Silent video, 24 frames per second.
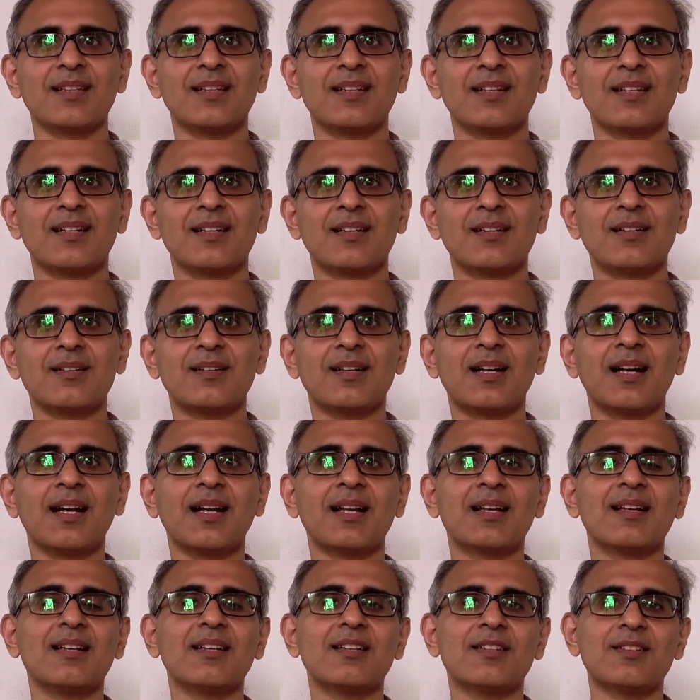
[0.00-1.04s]

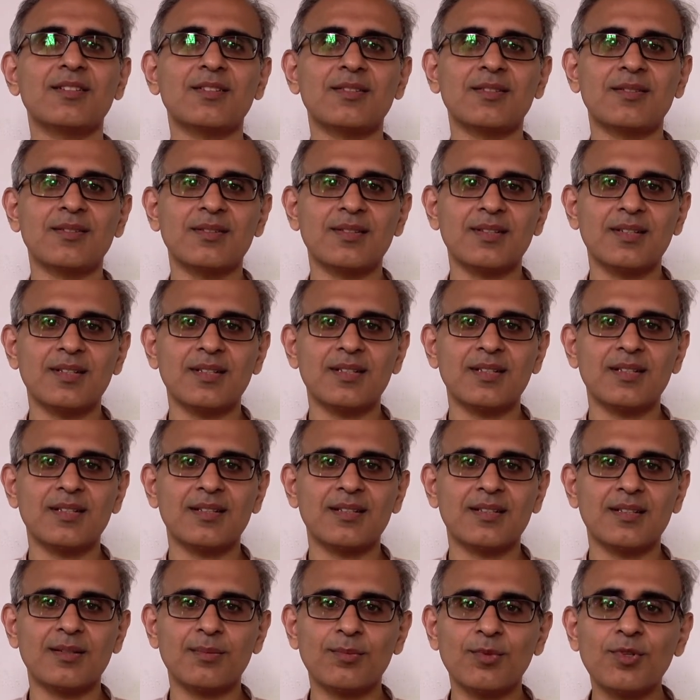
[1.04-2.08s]
And
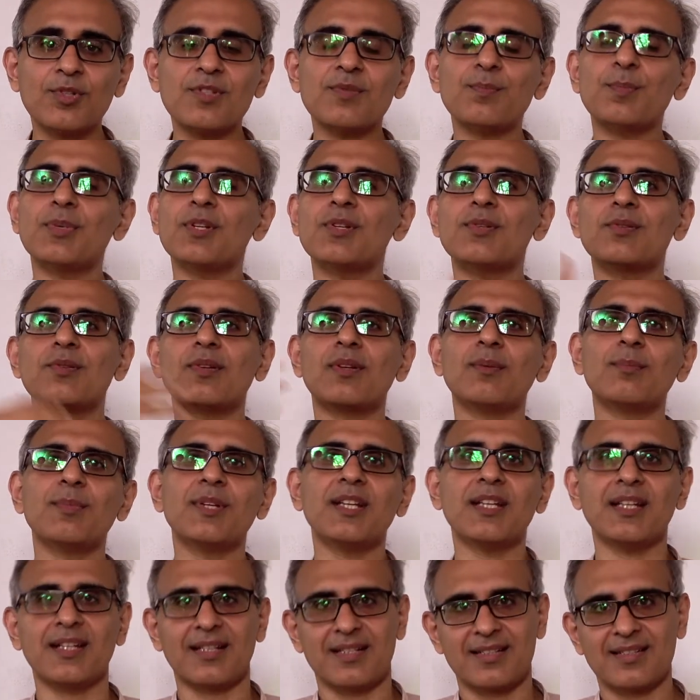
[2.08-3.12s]
the more spiritual
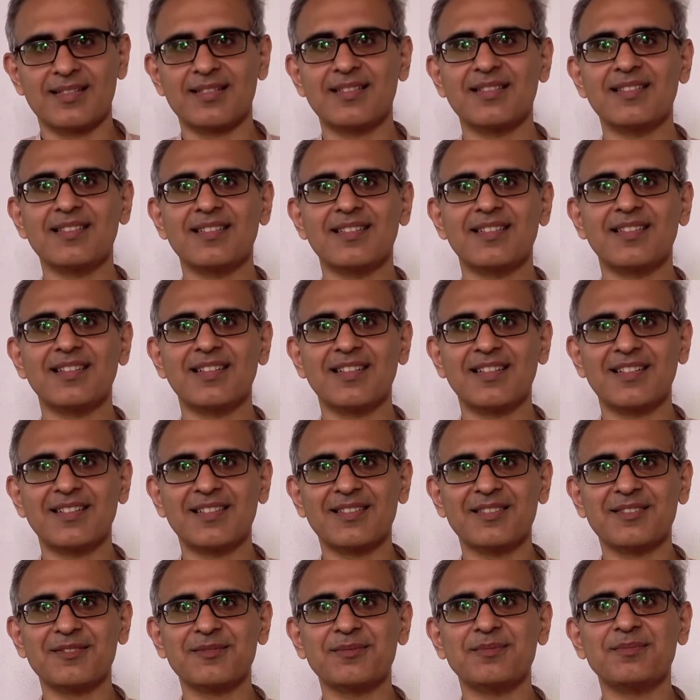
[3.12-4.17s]
being,
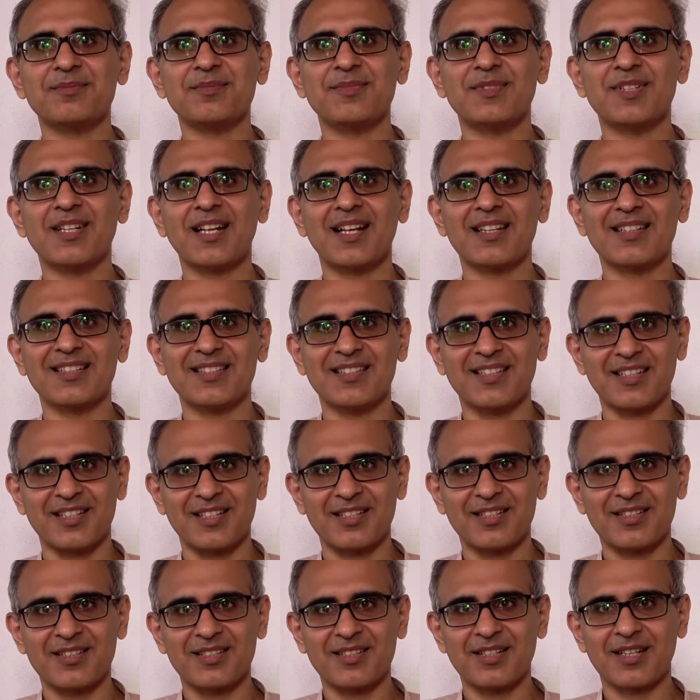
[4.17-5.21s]
rather
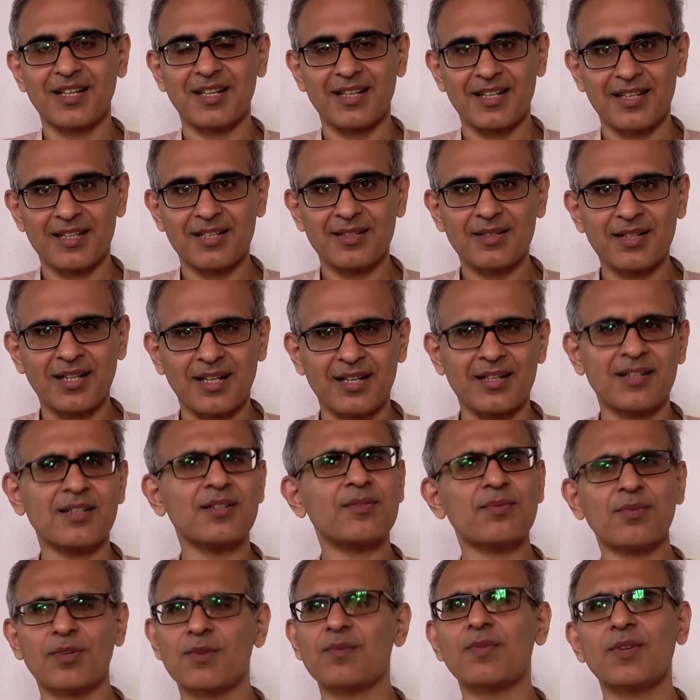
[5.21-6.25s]
than the current
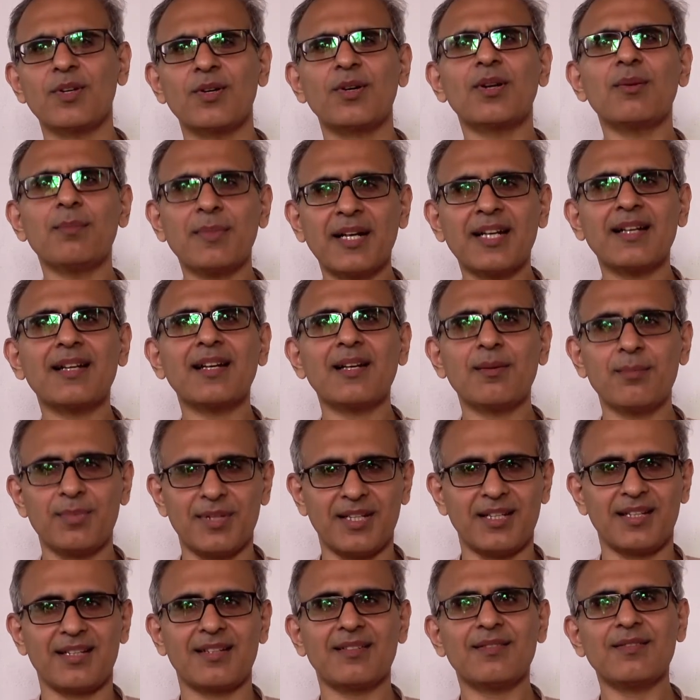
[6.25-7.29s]
what we call mental
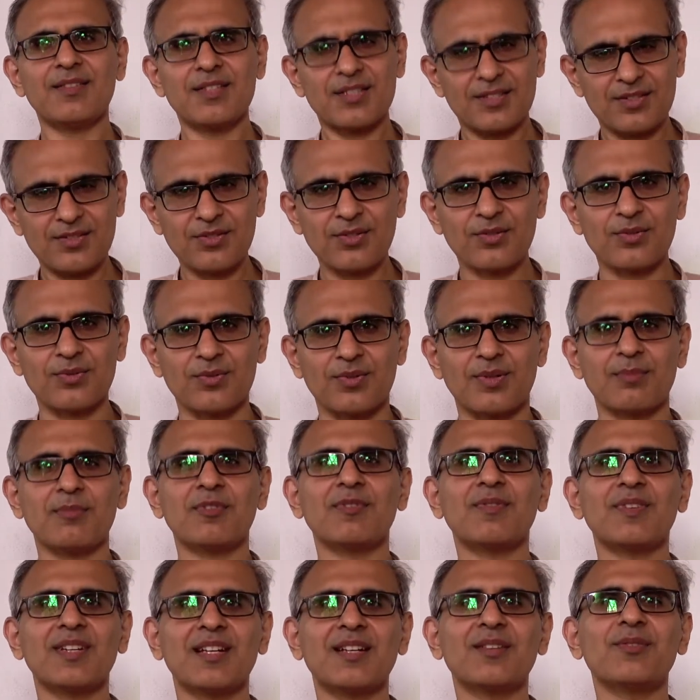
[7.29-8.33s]
being, which is true. I mean,
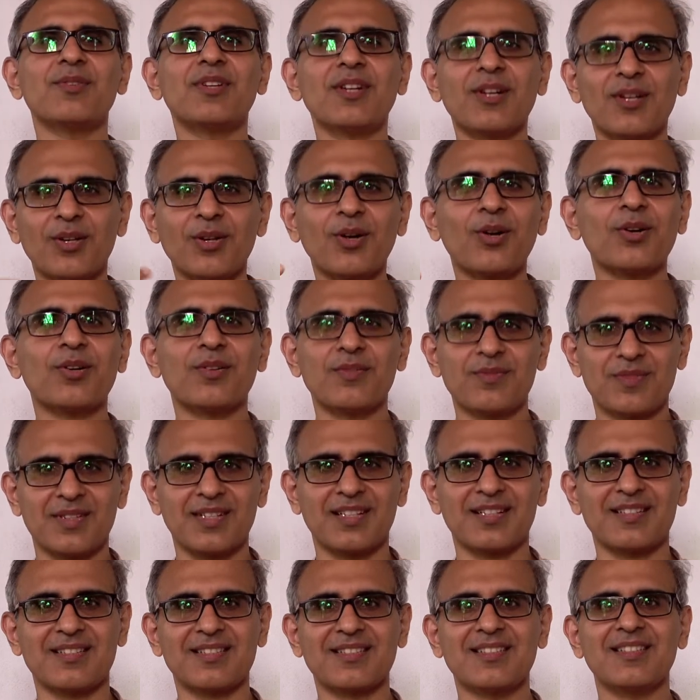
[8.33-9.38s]
we are doing a lot of
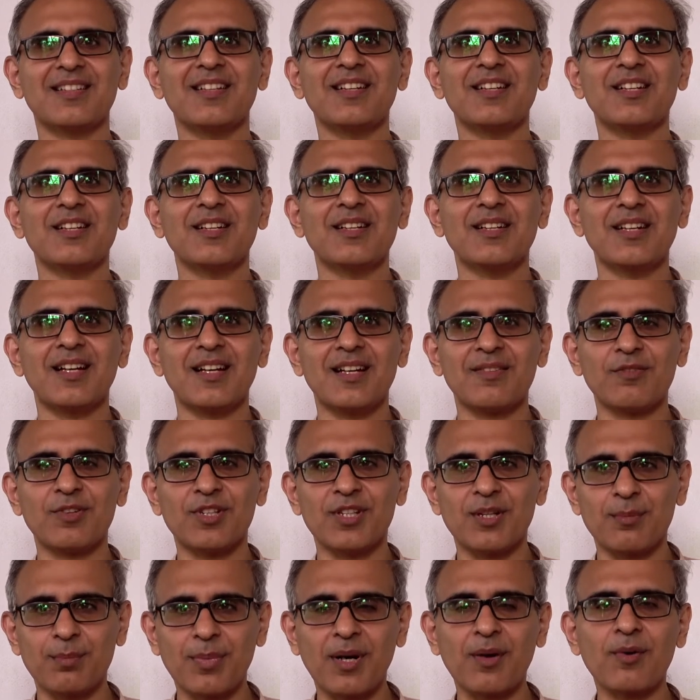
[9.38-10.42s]
things with
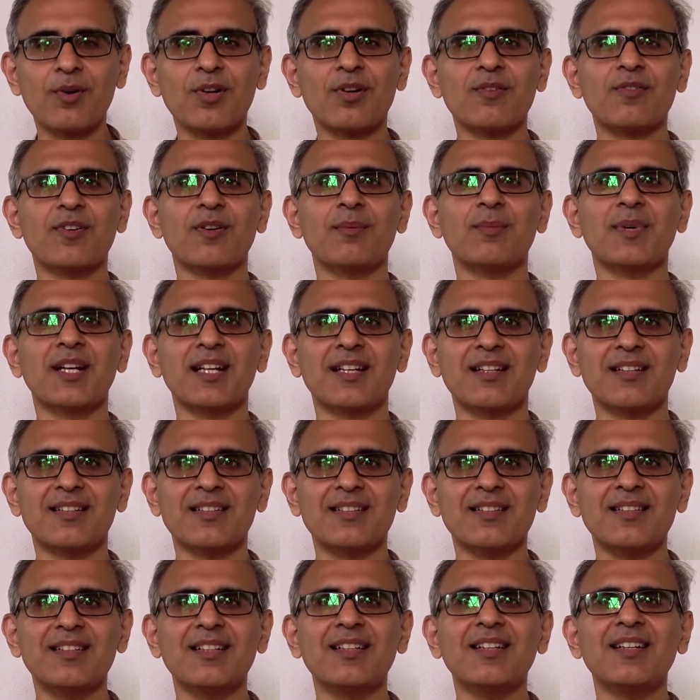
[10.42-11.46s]
the power of our mind.
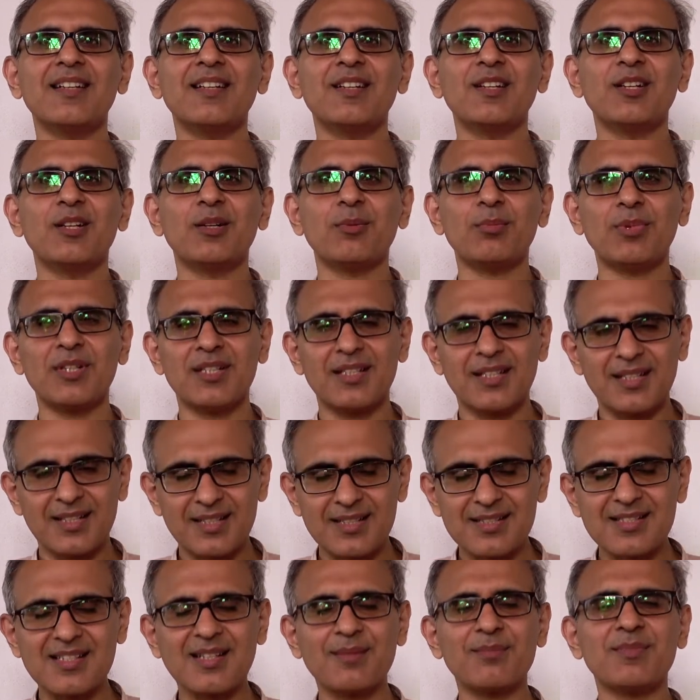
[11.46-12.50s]
But there
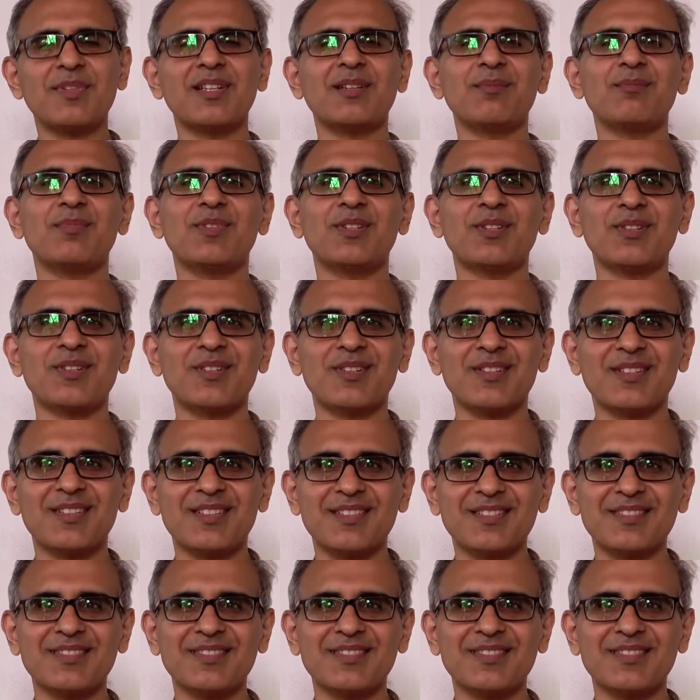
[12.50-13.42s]
is something beyond.